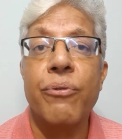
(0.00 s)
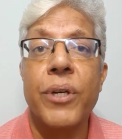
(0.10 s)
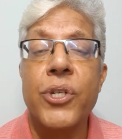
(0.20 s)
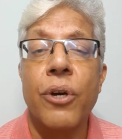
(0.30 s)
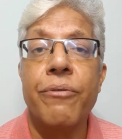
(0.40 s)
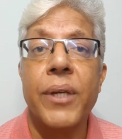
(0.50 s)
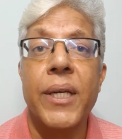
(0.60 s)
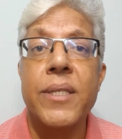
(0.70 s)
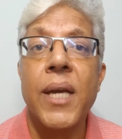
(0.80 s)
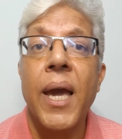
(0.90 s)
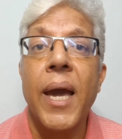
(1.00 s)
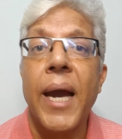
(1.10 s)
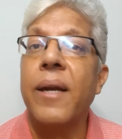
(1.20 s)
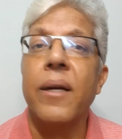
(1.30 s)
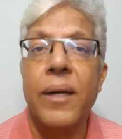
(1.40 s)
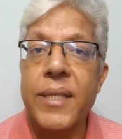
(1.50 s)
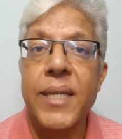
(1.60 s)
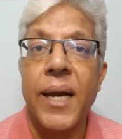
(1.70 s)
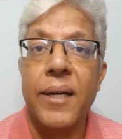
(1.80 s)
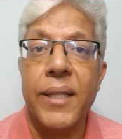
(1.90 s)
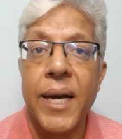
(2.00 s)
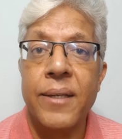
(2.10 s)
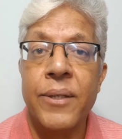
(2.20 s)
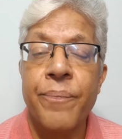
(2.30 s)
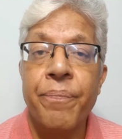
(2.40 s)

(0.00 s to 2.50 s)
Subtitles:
finish off things, and he did exactly that.